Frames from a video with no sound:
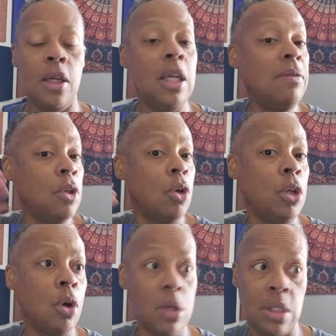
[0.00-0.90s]
even though,
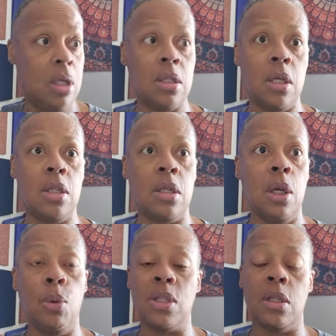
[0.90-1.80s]
you know,
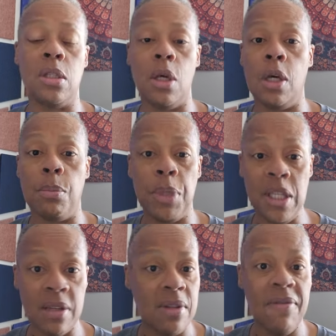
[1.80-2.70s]
it was a
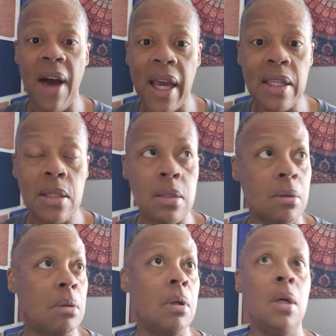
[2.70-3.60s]
piece of device,
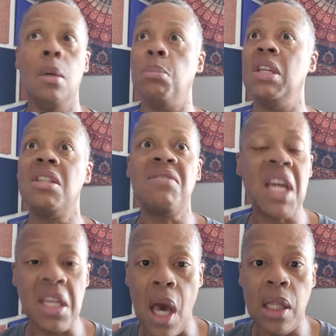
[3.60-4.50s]
a piece of
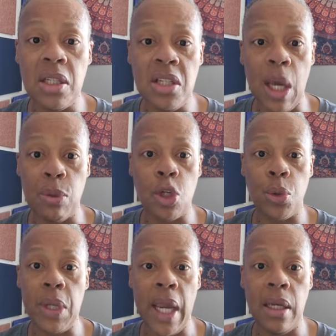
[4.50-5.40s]
technology that was
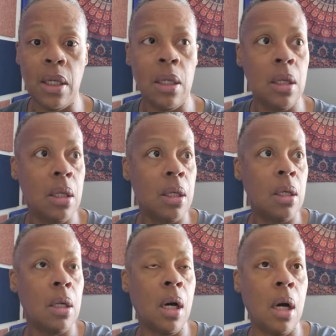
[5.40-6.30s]
created
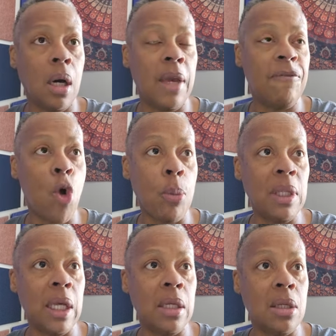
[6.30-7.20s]
and
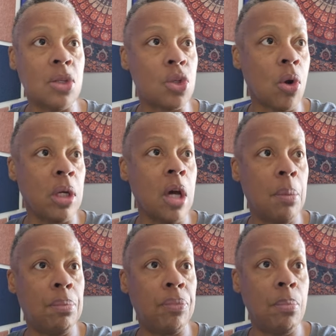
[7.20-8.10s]
formulated and started
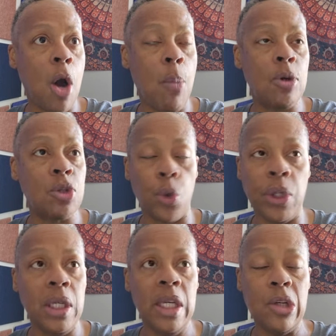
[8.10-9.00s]
up almost
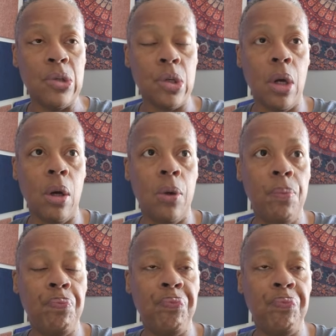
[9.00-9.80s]
30 years ago.